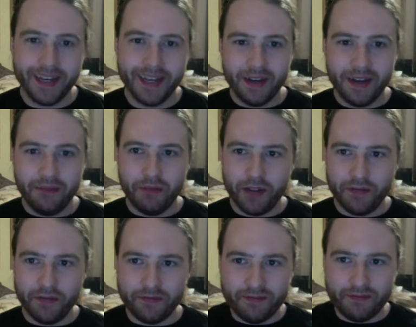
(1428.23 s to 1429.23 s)
But
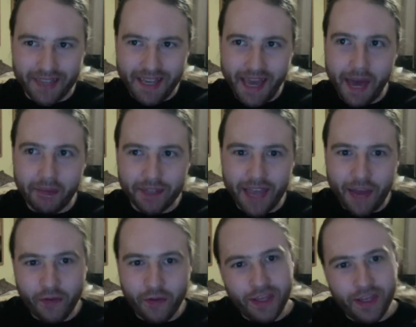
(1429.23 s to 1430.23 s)
I've kept
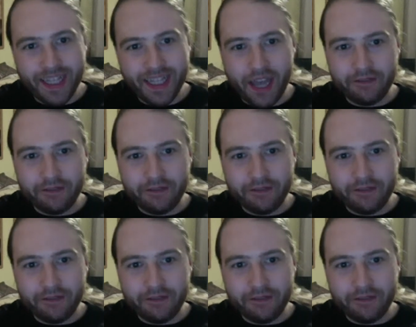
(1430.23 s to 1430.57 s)
everything that I